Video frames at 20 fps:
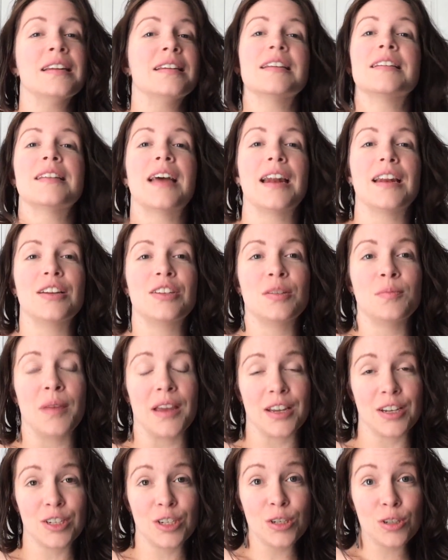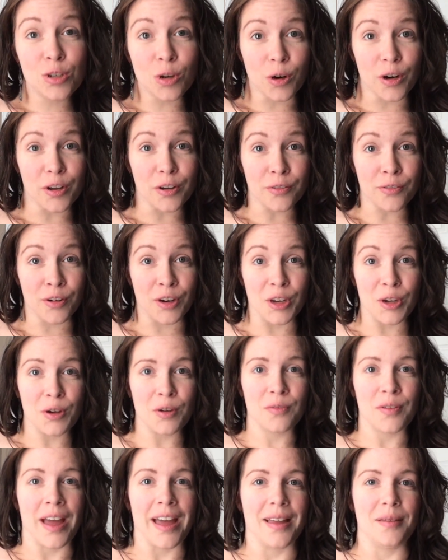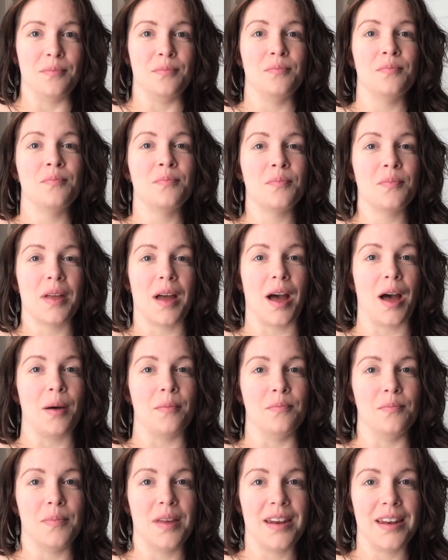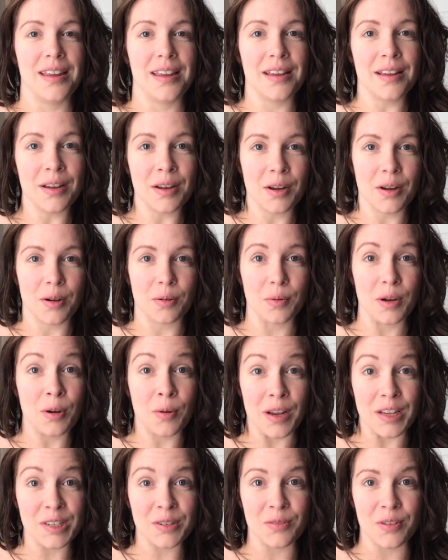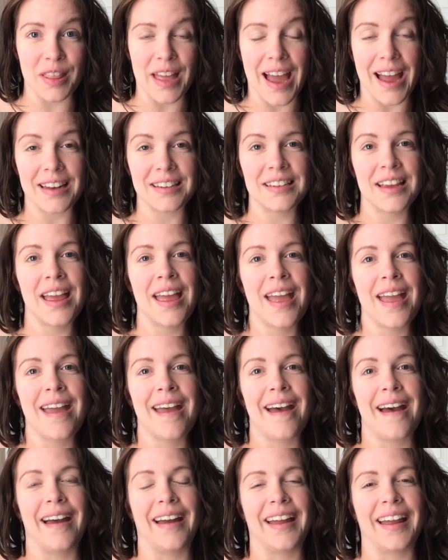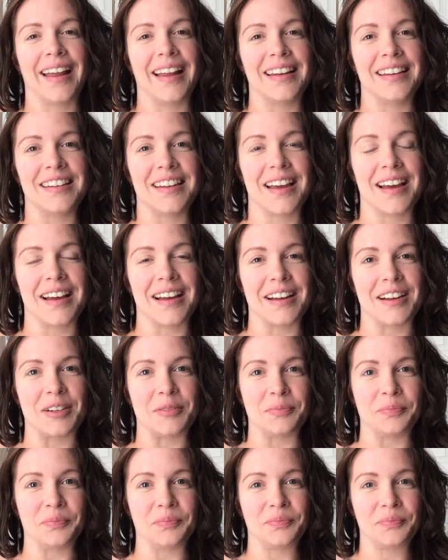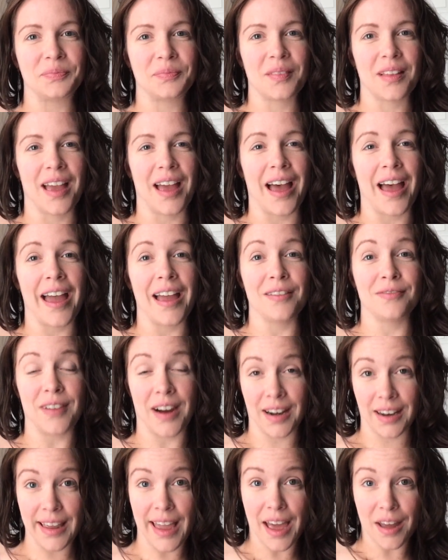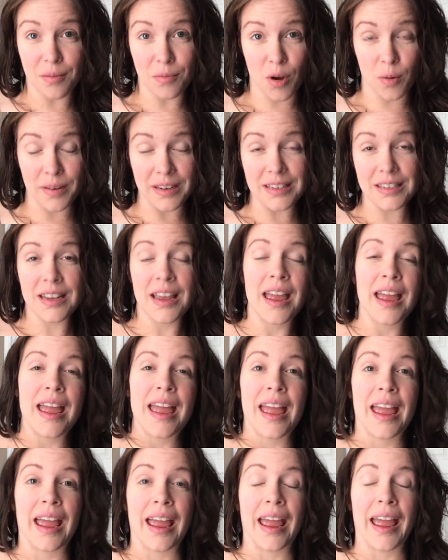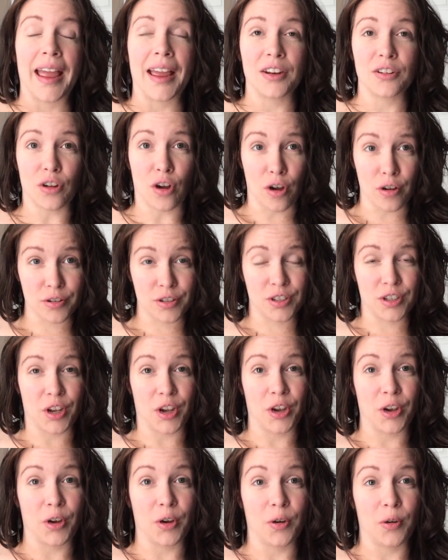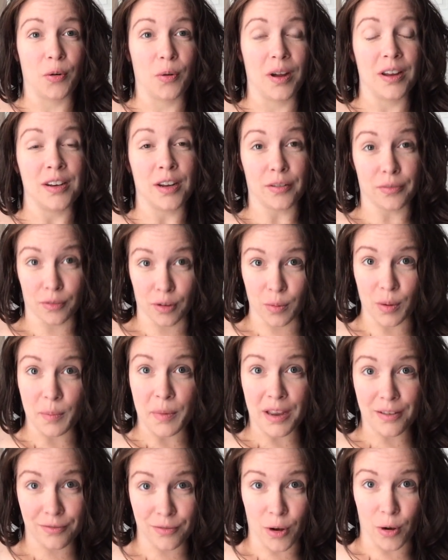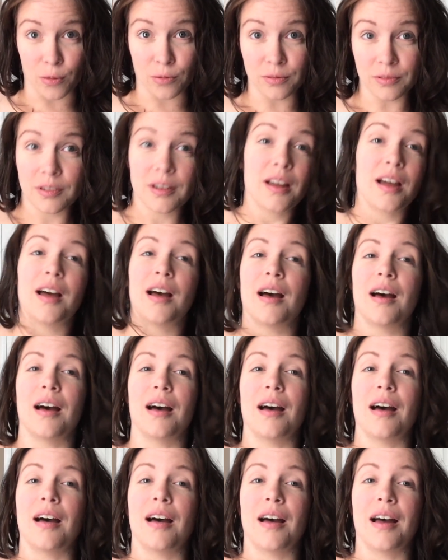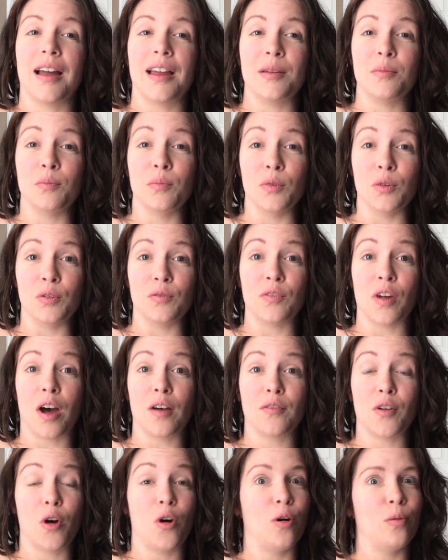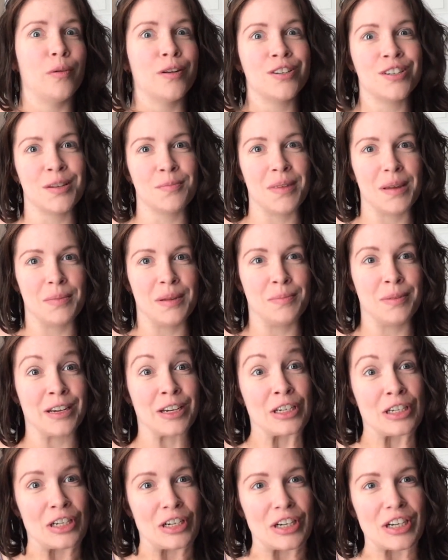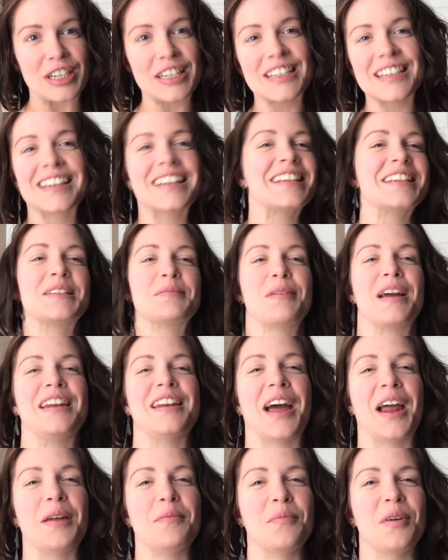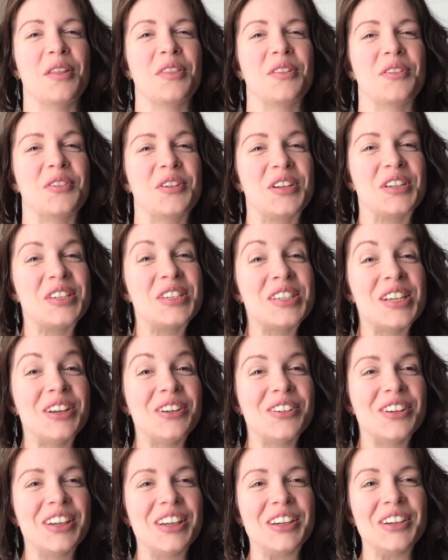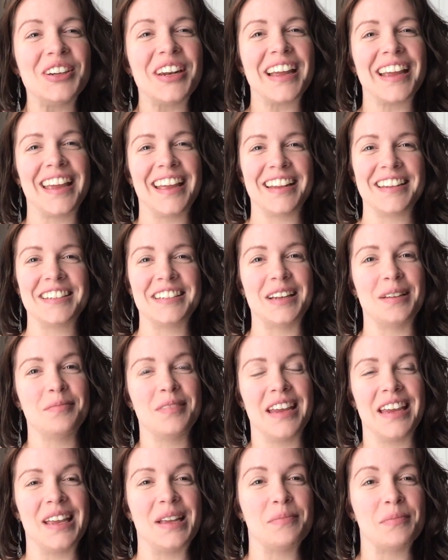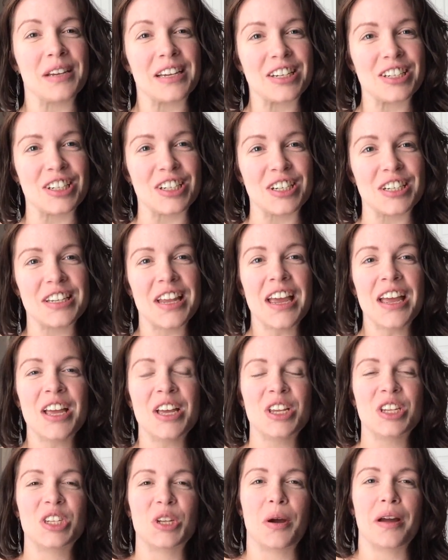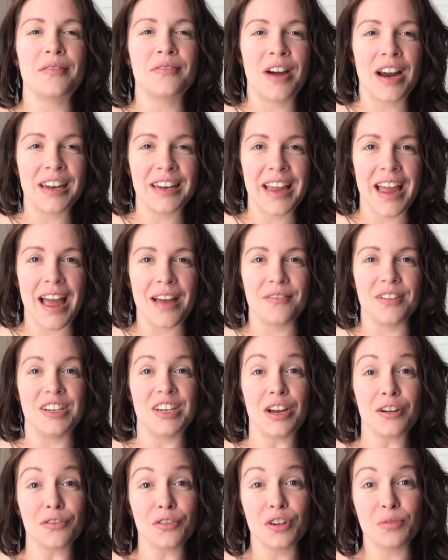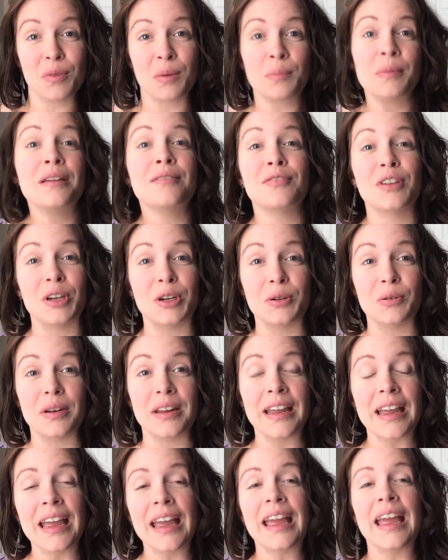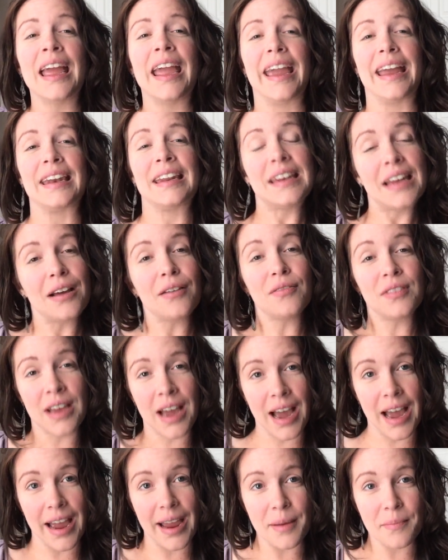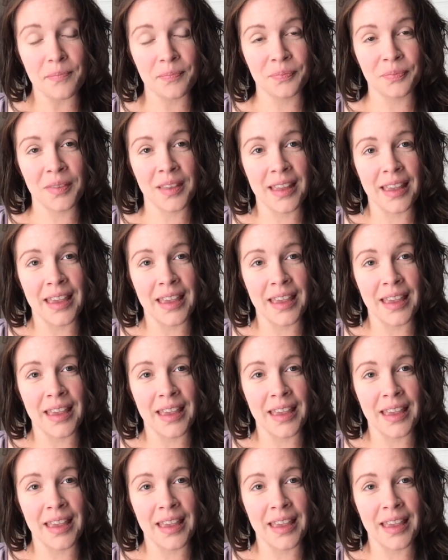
decided to make a tutorial for you. I've had um, many requests for that, and um, I finally had a moment, and also enough room on my phone. Uh, I moved off a whole bunch of baby pictures because my nine-month-old is so cute, I can't stop taking pictures. So I finally have enough room on my phone and enough time,